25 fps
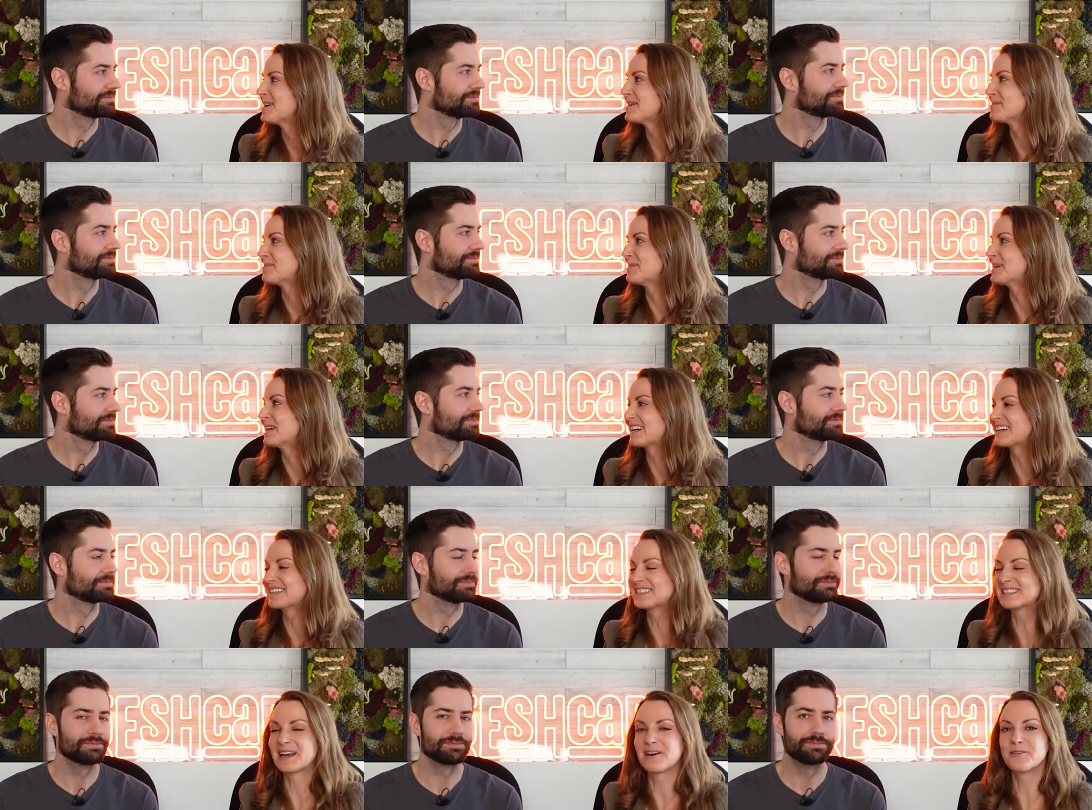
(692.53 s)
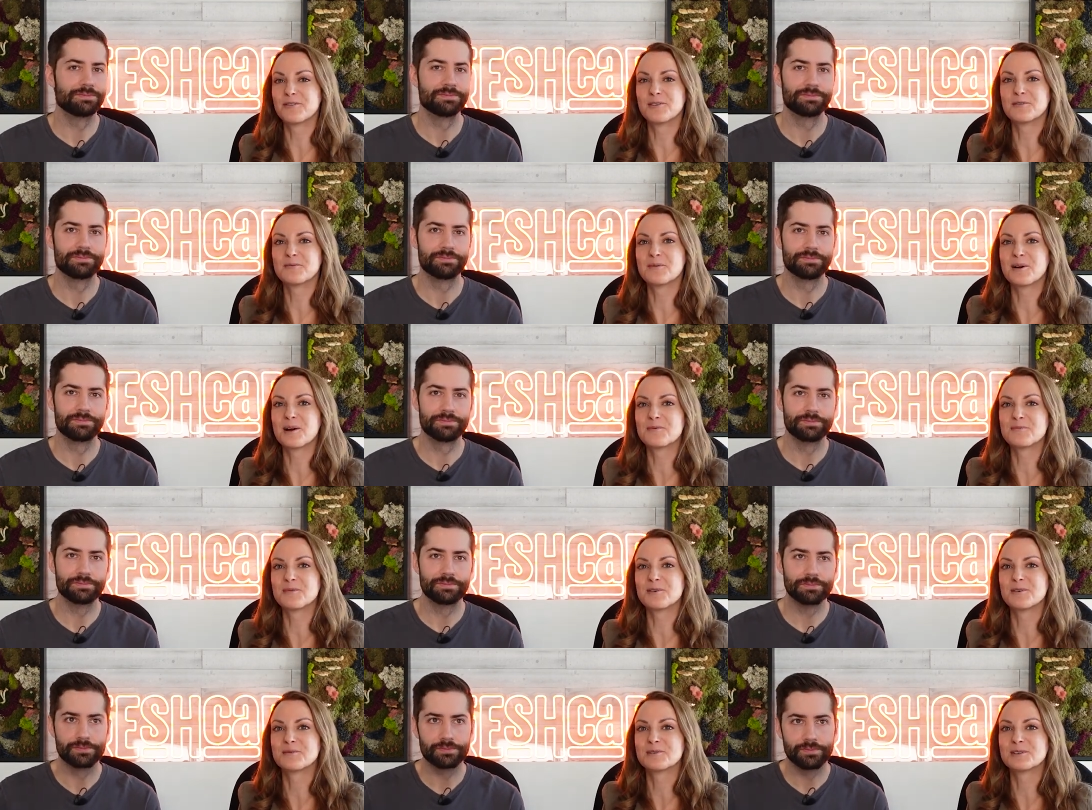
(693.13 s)
Speaker 1: Because
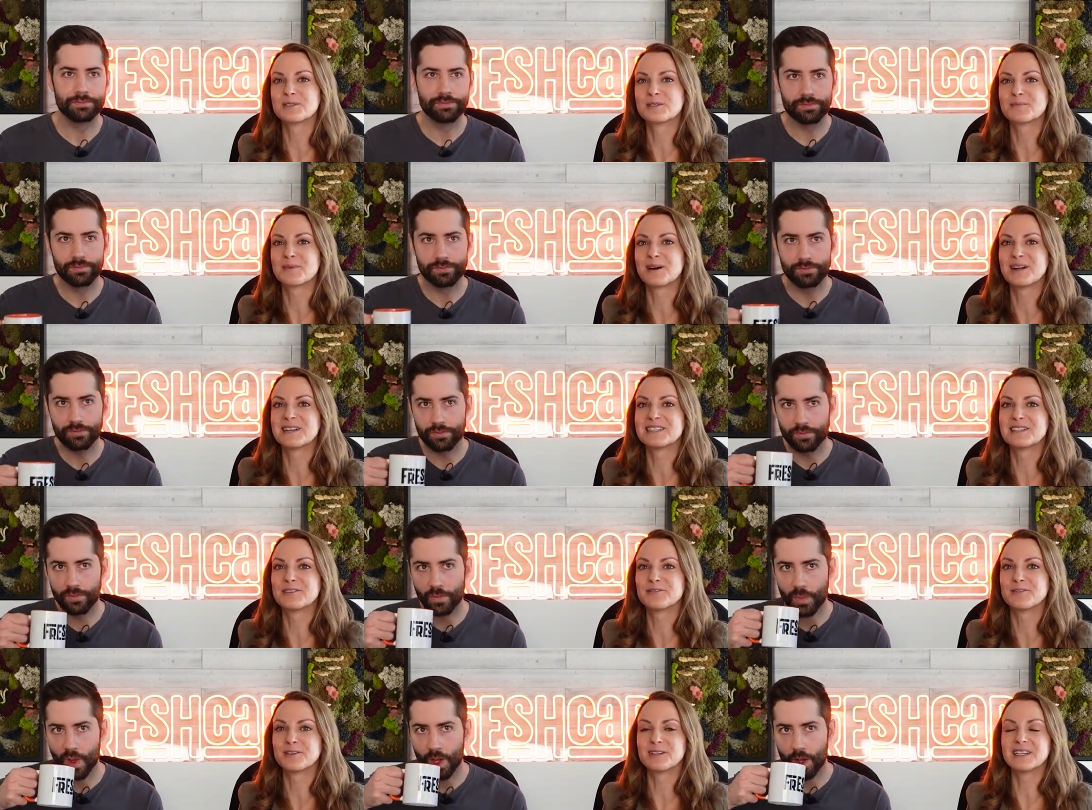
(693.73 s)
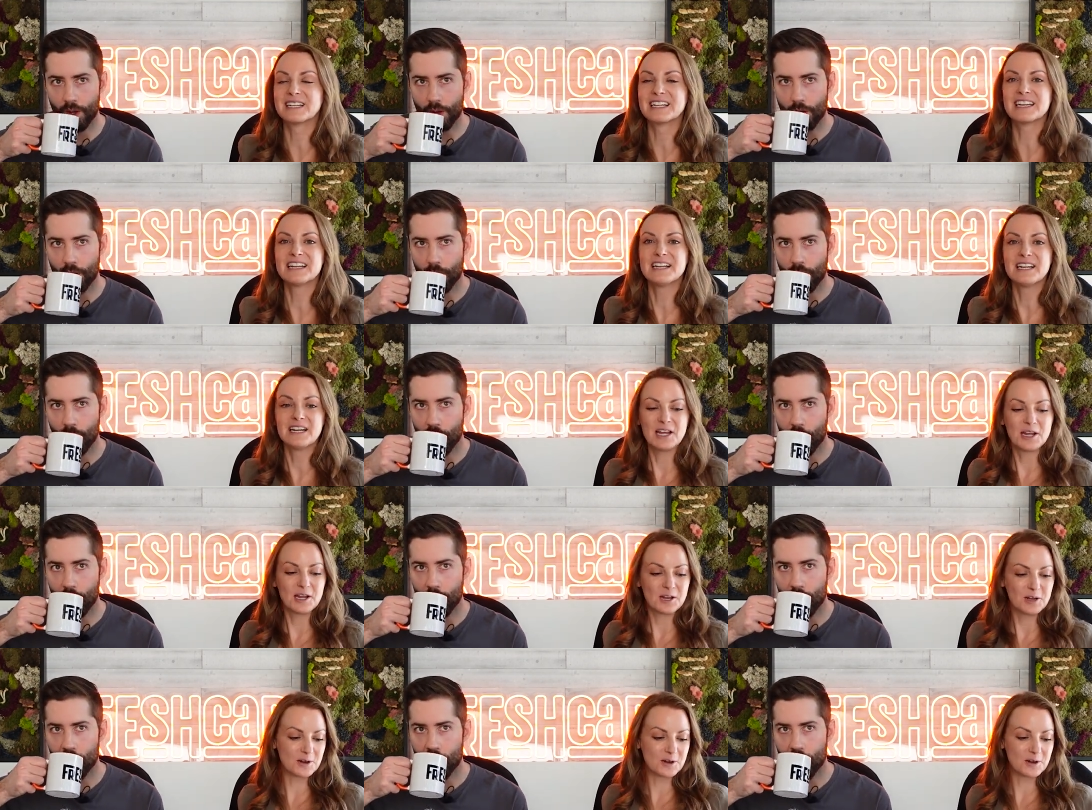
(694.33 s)
everyone will respond differently.